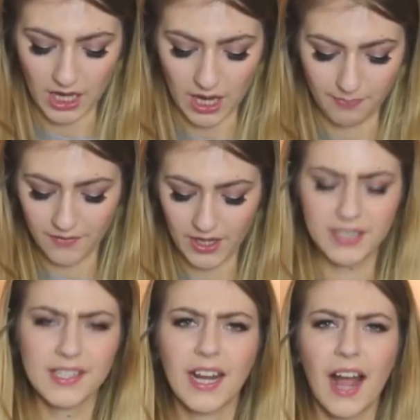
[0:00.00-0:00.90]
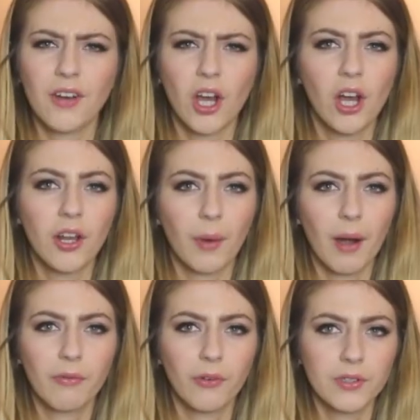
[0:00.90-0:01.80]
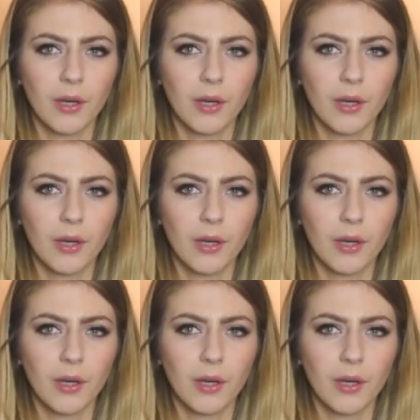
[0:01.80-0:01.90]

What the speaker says: Like I said, I haven't heard the brand before,